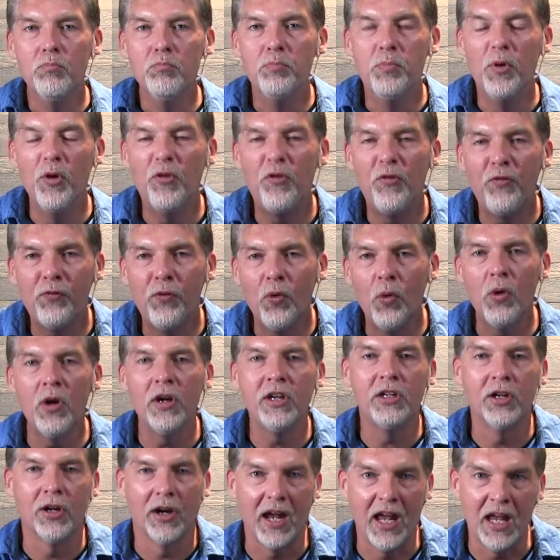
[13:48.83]
before
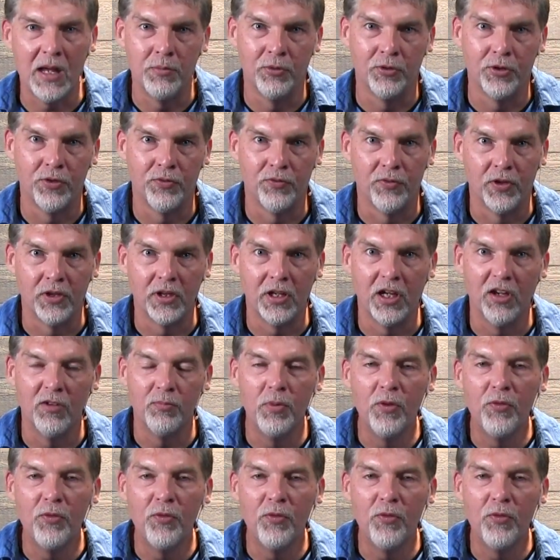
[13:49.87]
you're able to forgive,